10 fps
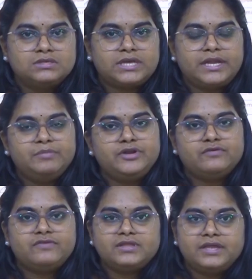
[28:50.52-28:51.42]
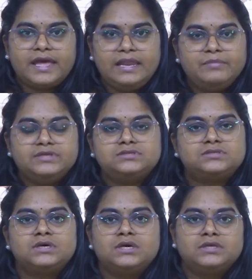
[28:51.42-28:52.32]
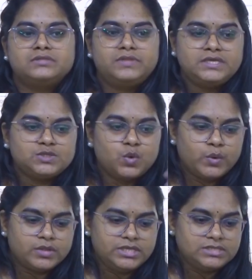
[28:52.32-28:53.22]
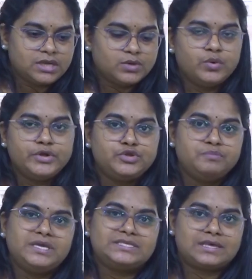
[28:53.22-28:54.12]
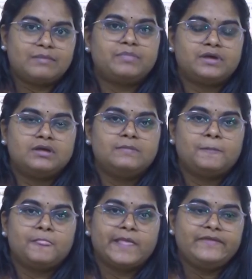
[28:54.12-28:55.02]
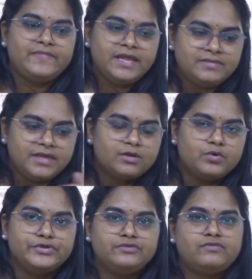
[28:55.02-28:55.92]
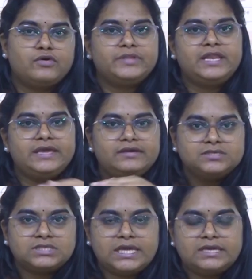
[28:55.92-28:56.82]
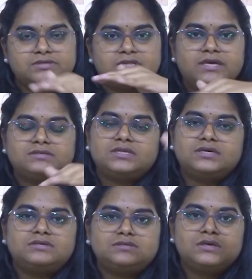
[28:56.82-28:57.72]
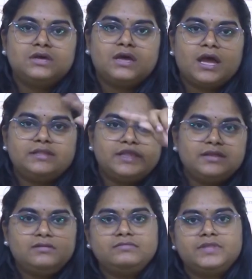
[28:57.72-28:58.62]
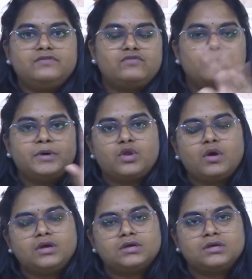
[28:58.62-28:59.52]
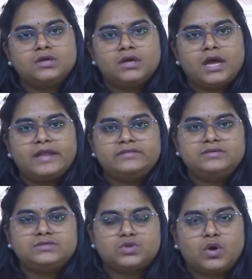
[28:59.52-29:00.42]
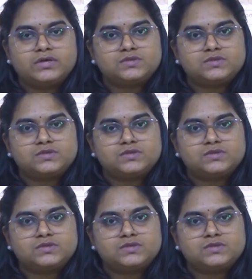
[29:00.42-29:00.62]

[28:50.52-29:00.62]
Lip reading: sediment of other elements, these are going to mix up, and then they are going to form the layers, and then they'll form a rock, and this rock is